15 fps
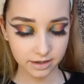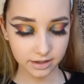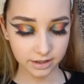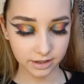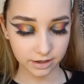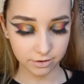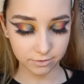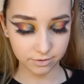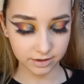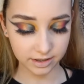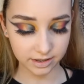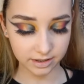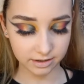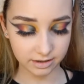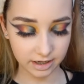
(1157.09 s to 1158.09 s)
so
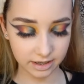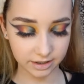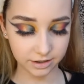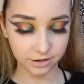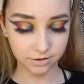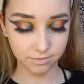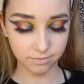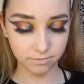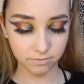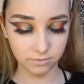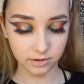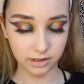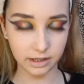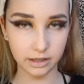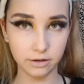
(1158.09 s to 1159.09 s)
that's
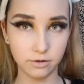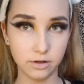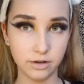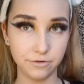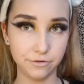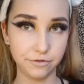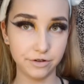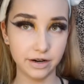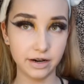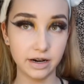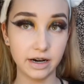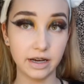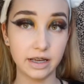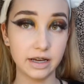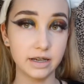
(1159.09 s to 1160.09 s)
a little unfair,
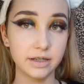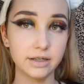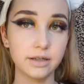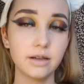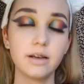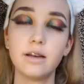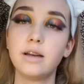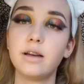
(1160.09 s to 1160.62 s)
I guess,